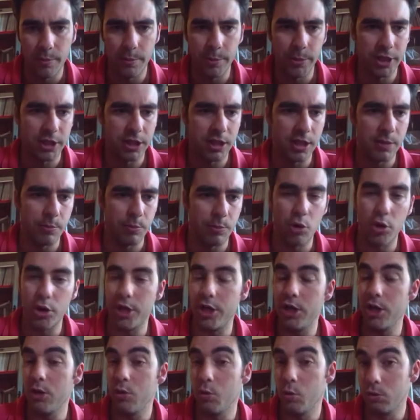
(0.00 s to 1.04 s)
but the
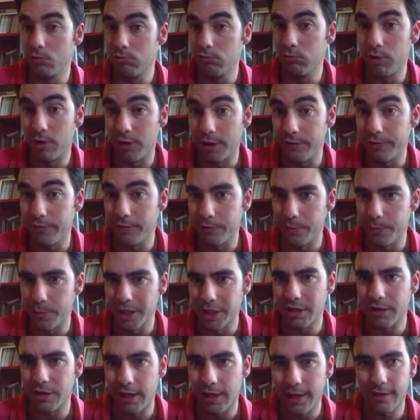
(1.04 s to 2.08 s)
employee will receive
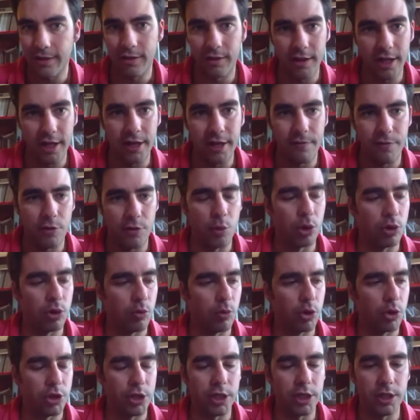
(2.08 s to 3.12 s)
much less than if he was
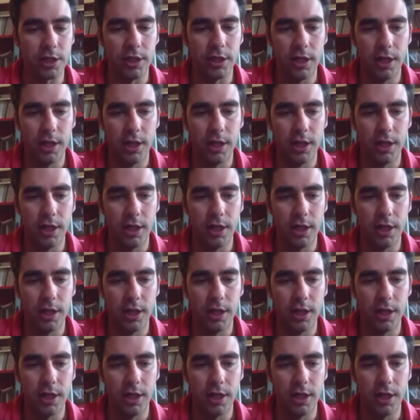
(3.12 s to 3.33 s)
working.